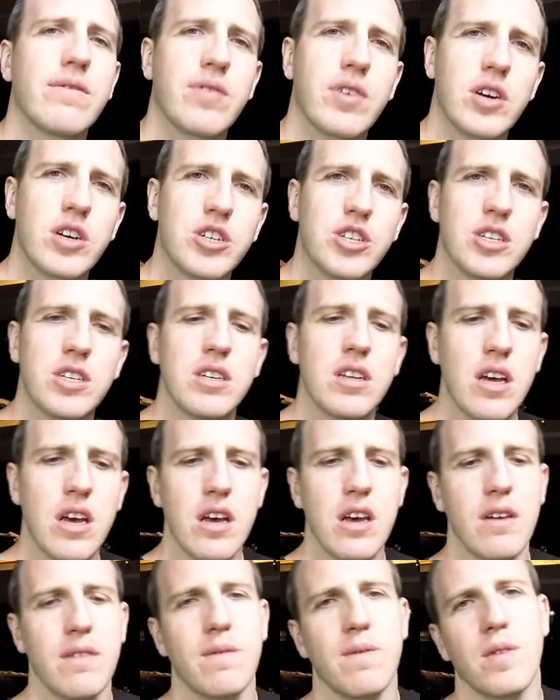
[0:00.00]
version
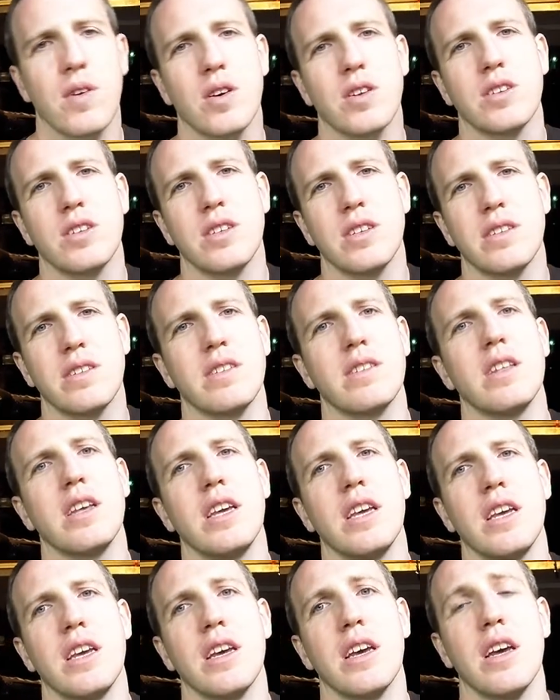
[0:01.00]
versus
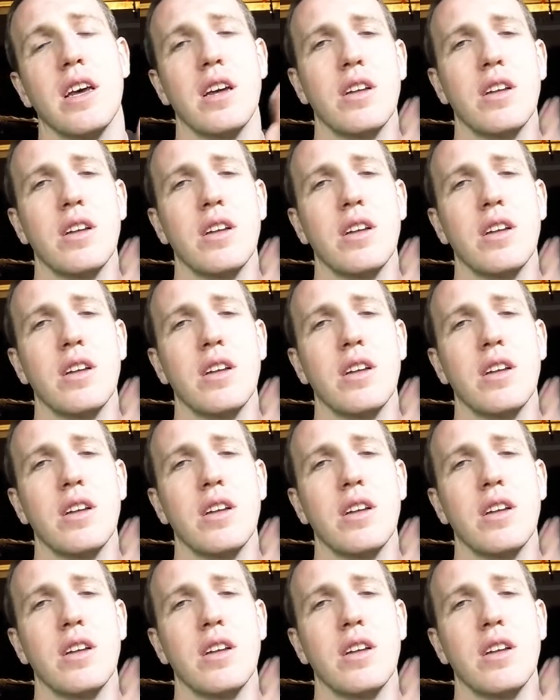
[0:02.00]
the